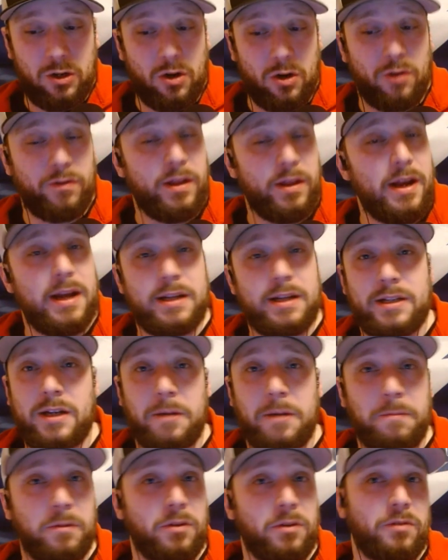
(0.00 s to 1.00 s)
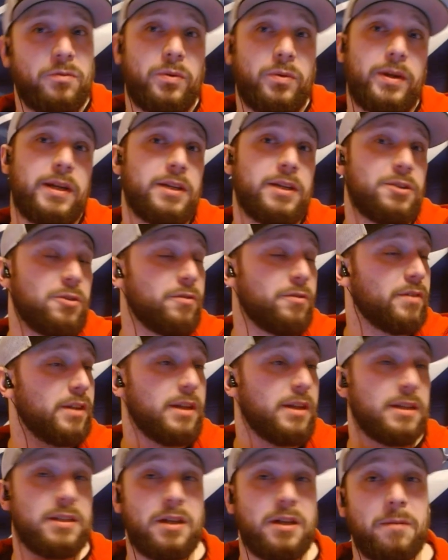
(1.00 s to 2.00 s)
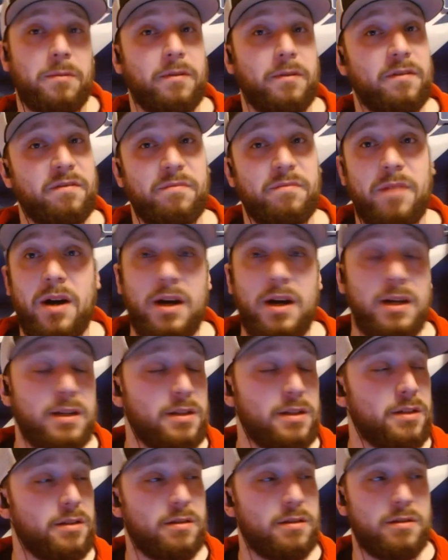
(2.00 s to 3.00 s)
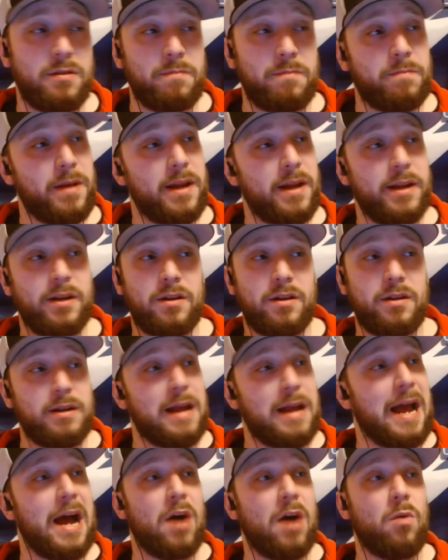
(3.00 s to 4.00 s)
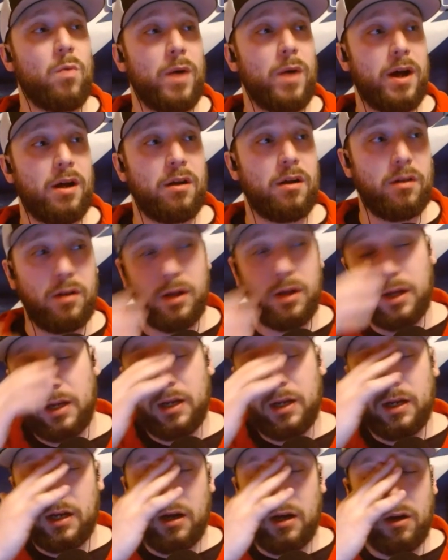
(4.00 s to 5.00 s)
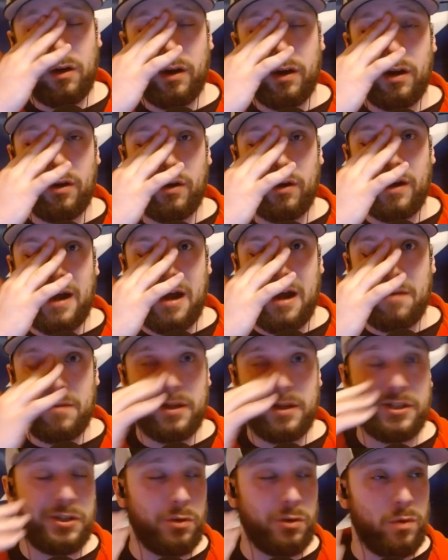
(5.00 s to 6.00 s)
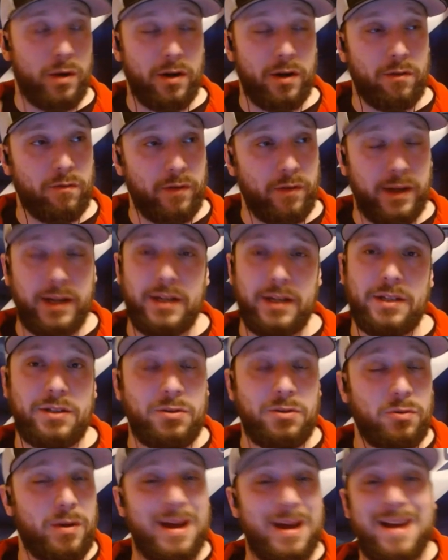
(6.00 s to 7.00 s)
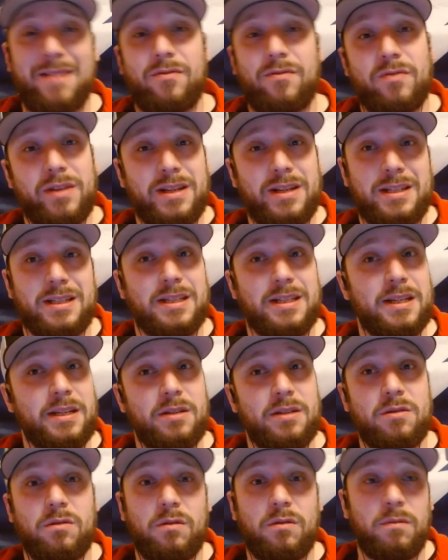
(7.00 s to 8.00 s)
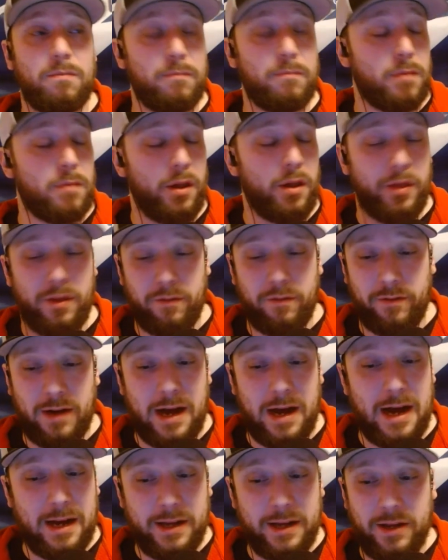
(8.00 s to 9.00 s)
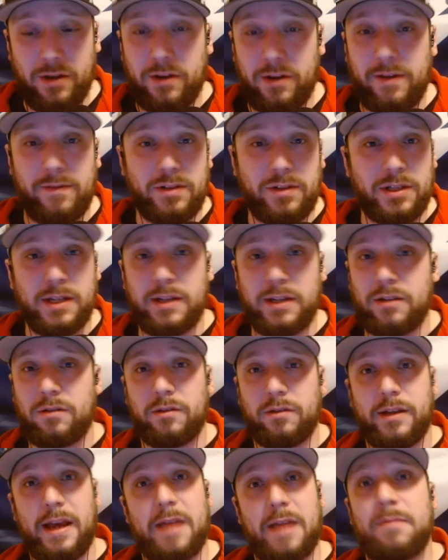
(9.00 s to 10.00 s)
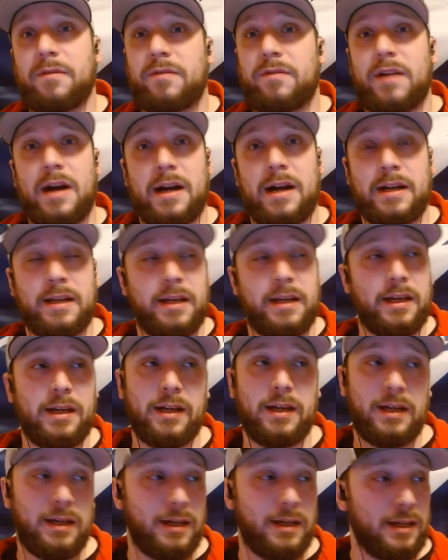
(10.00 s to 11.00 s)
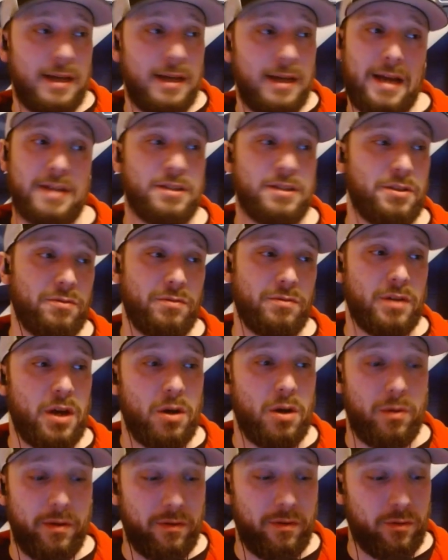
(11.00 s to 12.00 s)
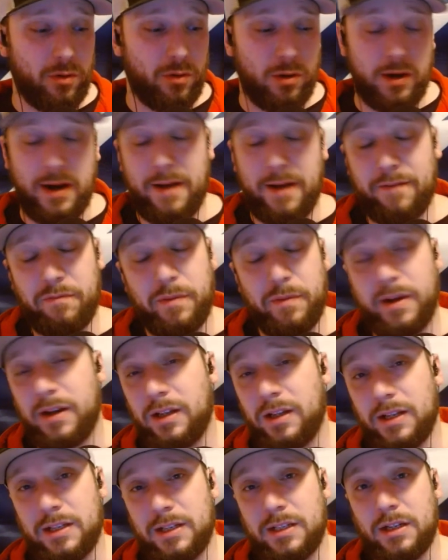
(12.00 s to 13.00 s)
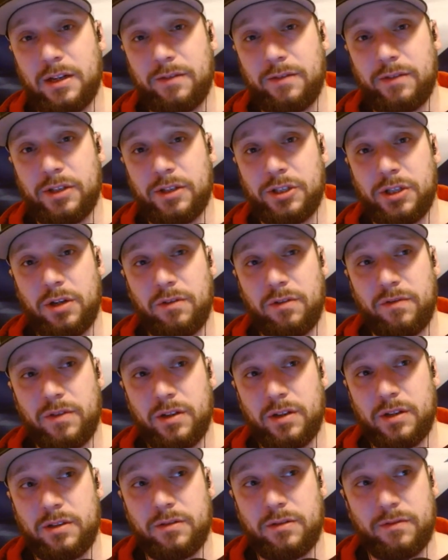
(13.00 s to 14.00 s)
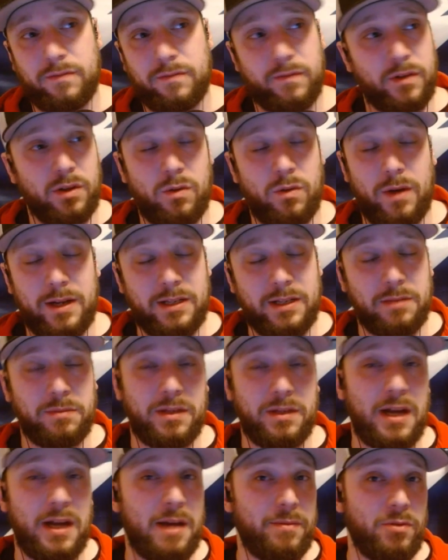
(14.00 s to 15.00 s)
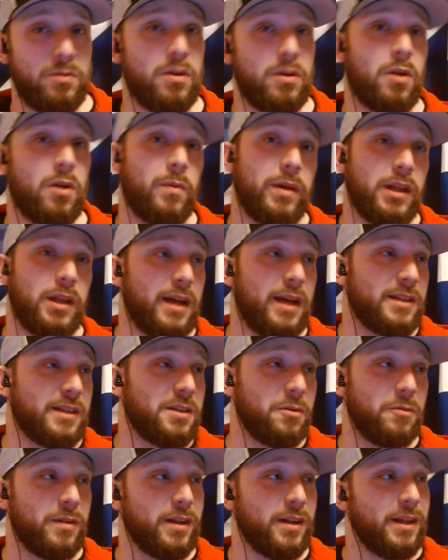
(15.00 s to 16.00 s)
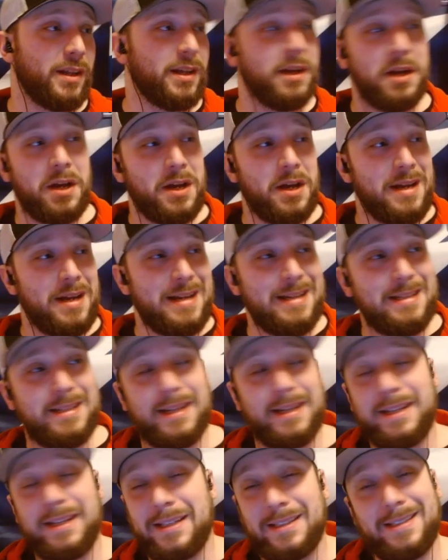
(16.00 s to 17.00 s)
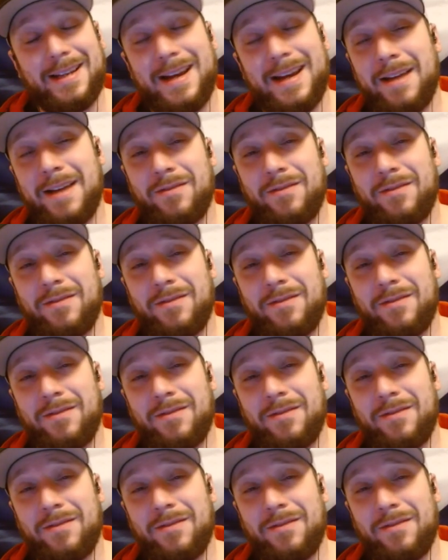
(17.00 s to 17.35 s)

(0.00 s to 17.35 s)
over the next couple of weeks, over the next couple of months, depending on how well or how much you want to read into every single month of hockey or every single game of hockey, as you know, or have been a listener of this show for for quite some time, you know we like to really dig into